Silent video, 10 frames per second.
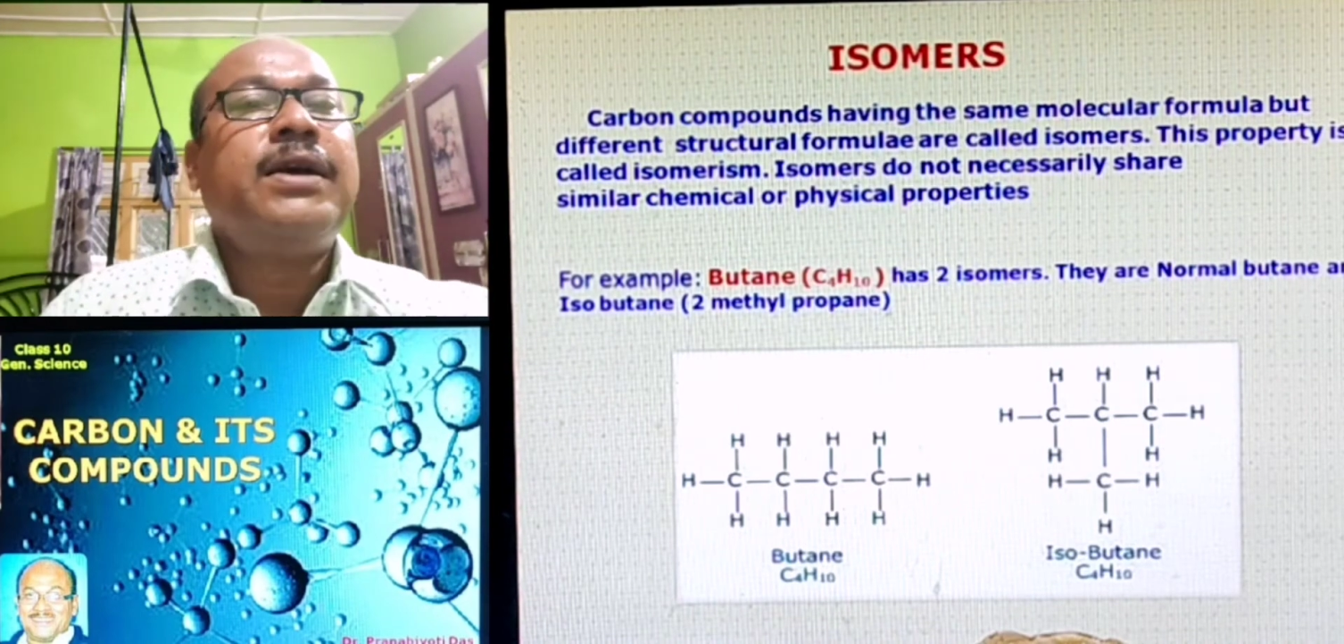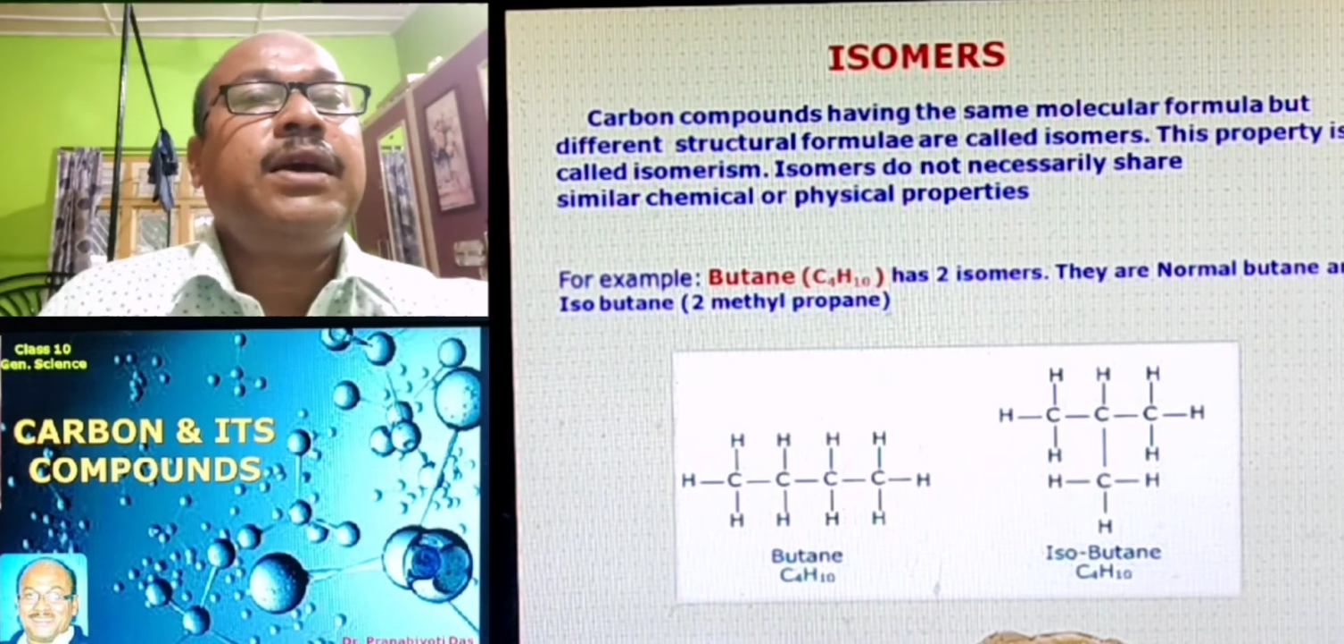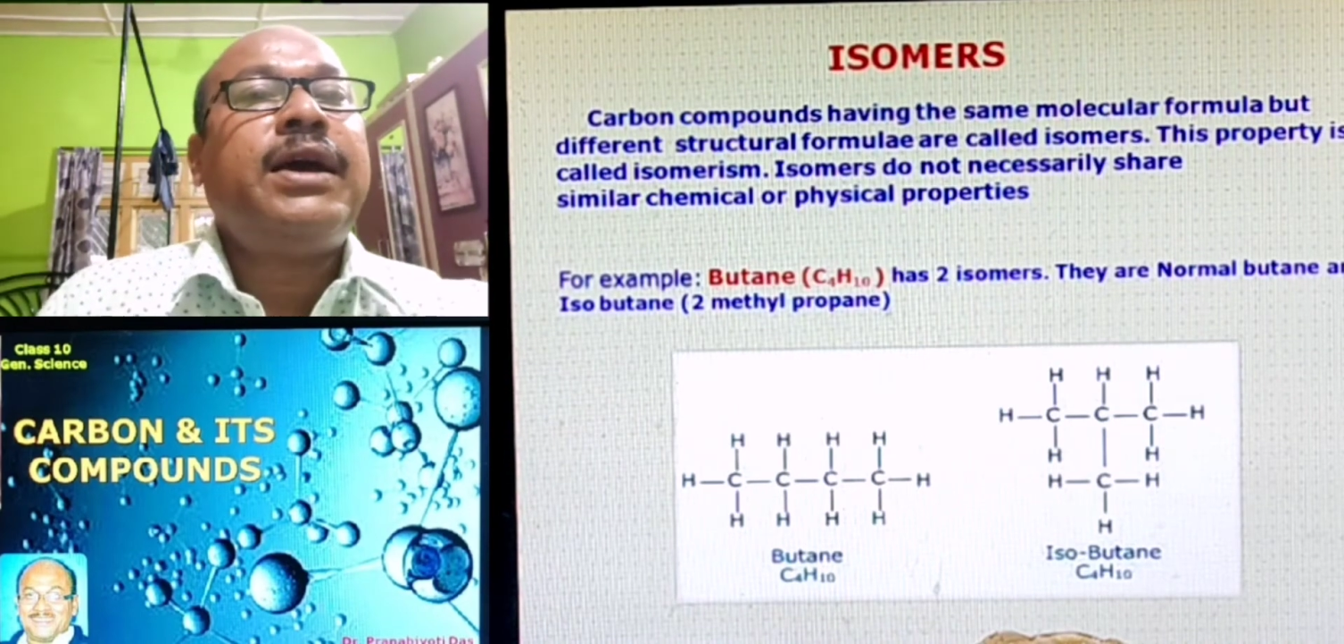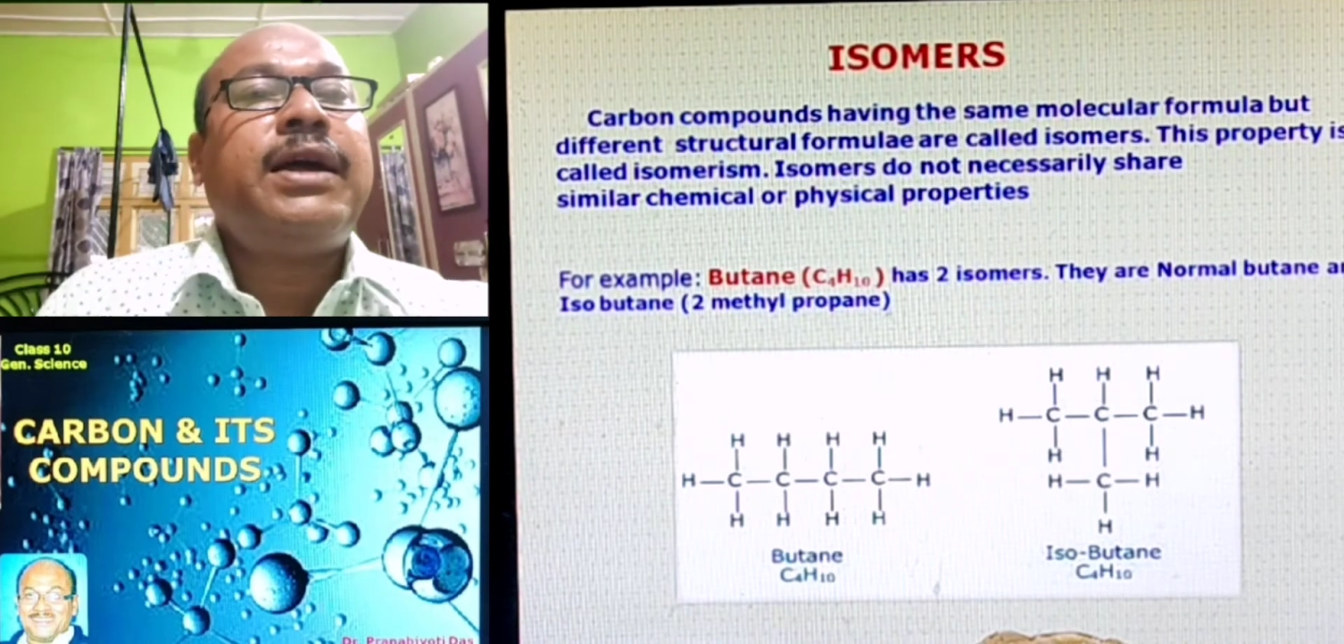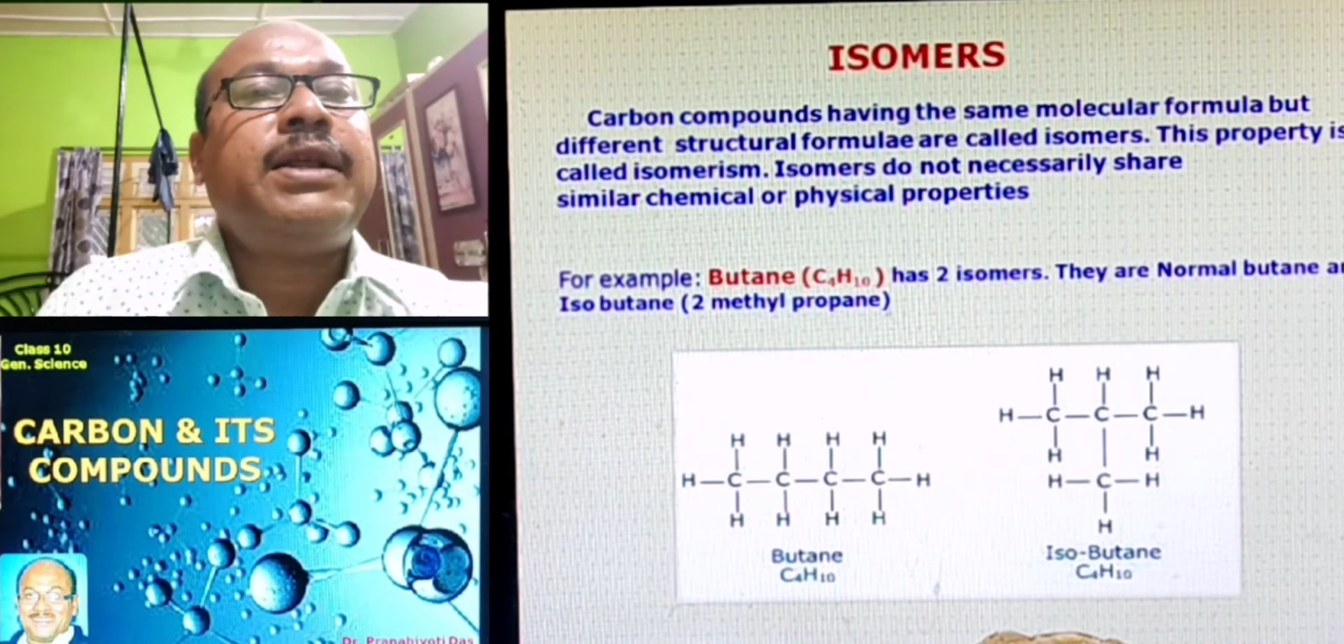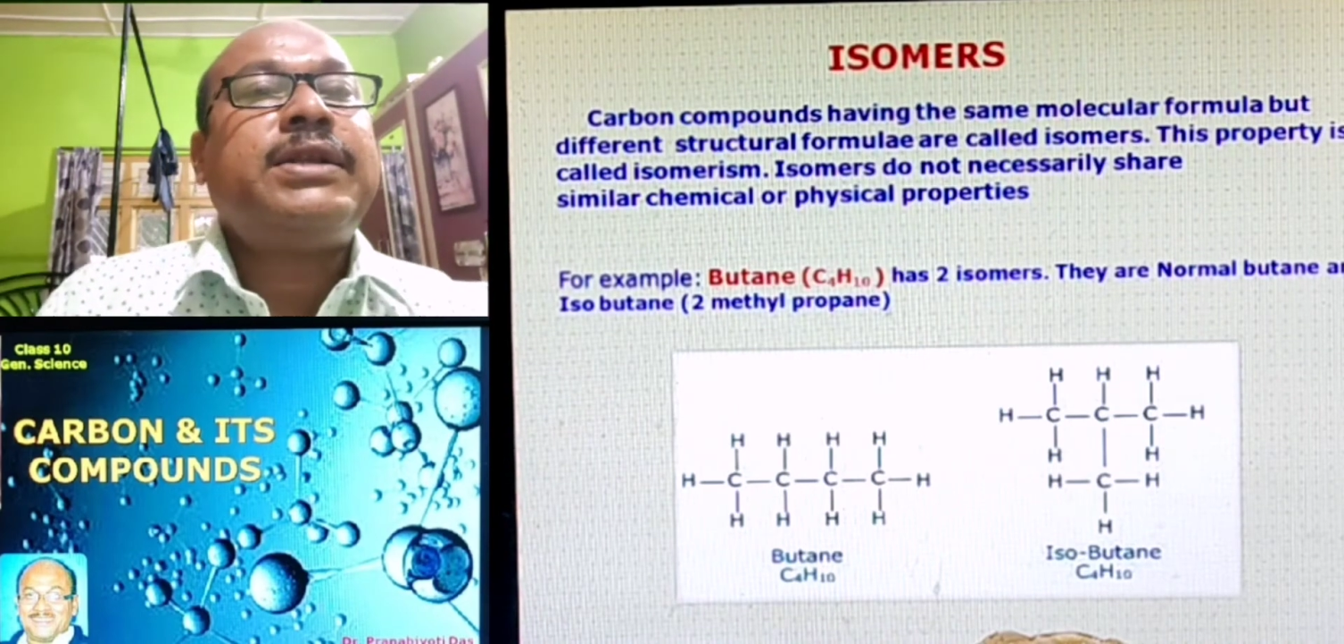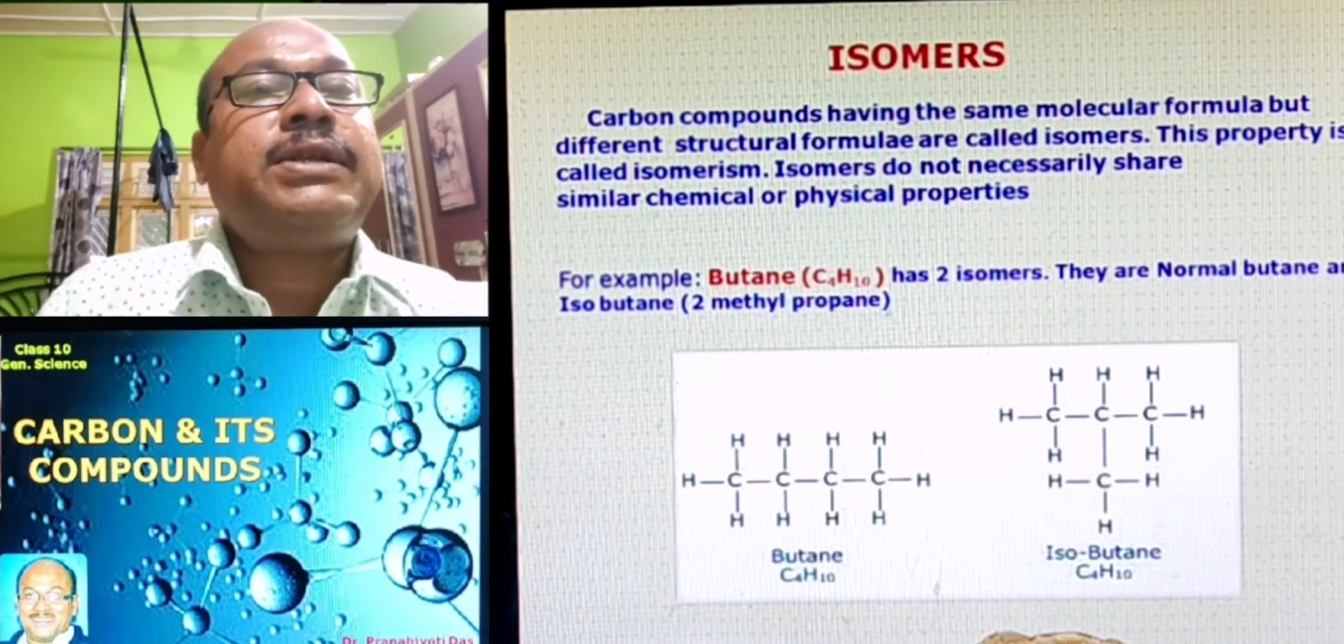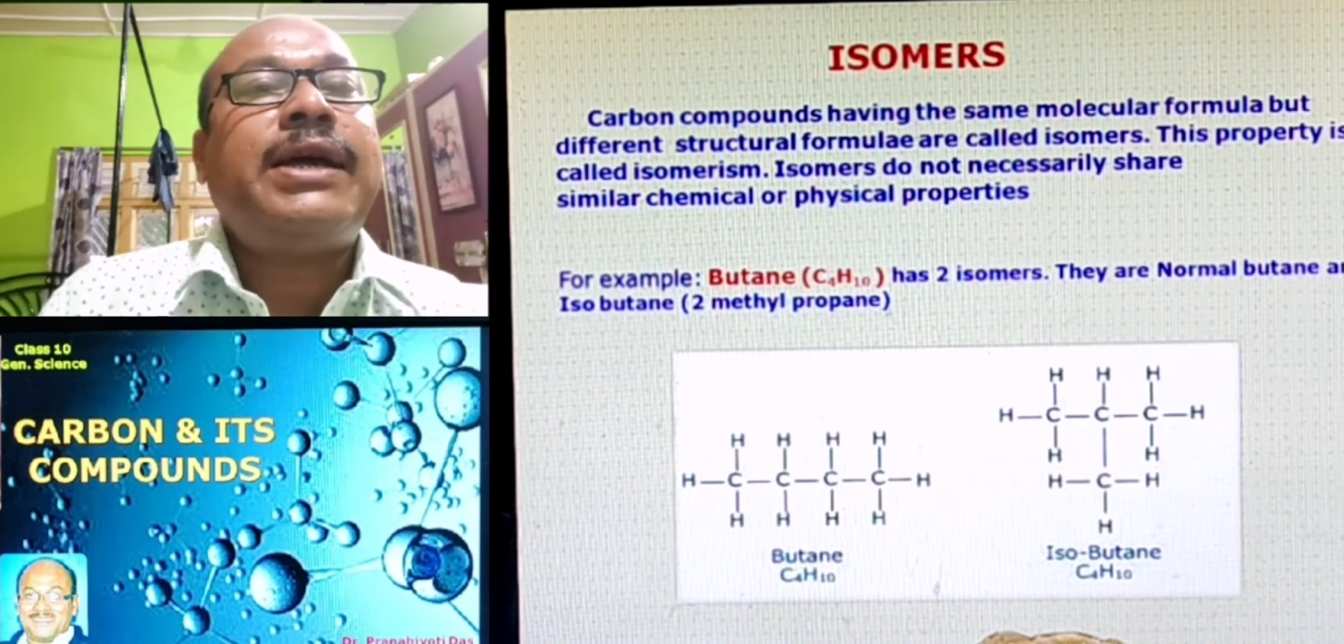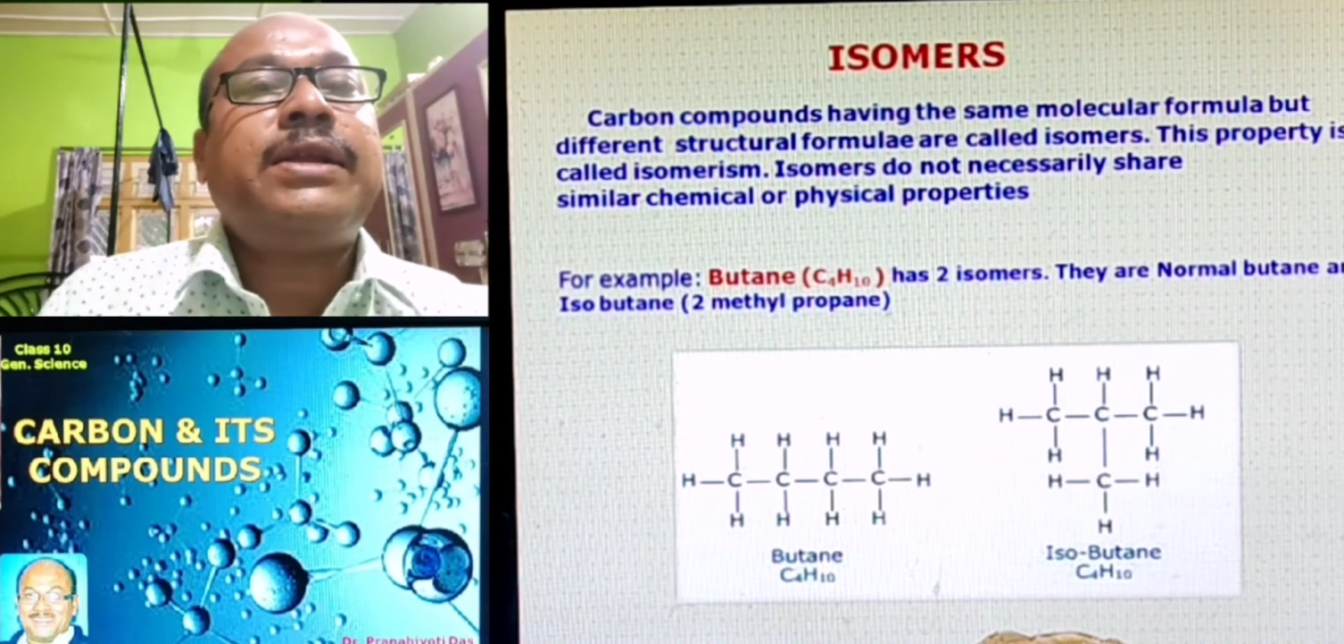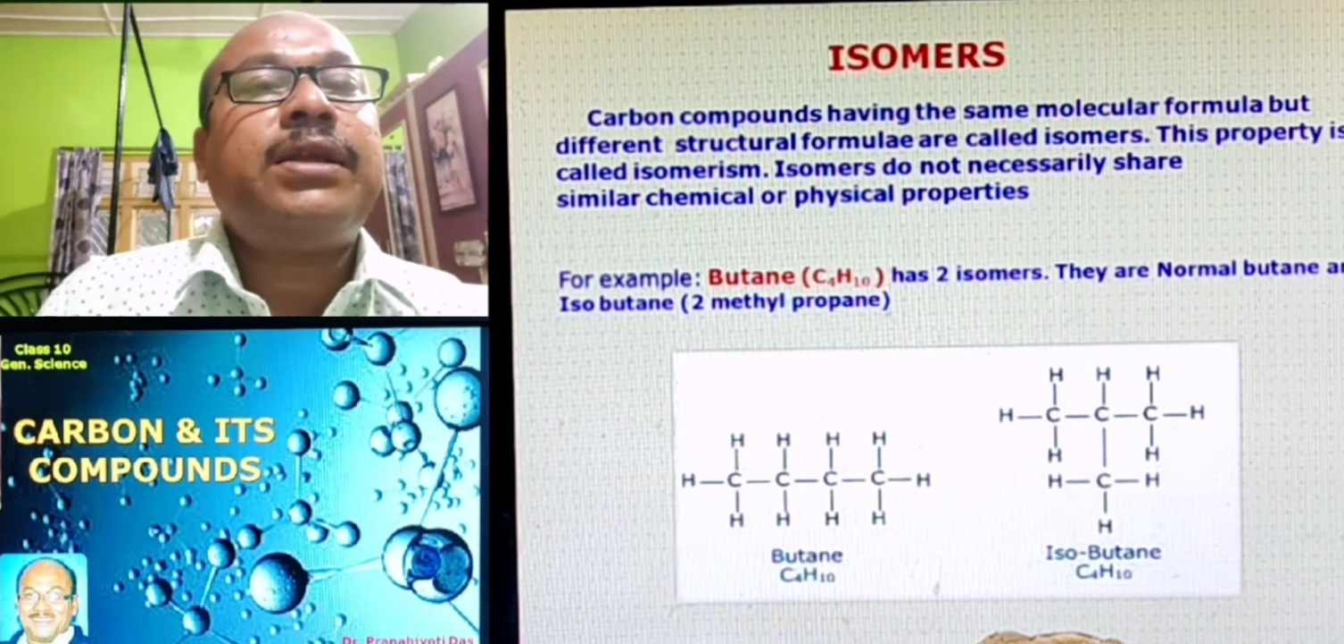and the 10th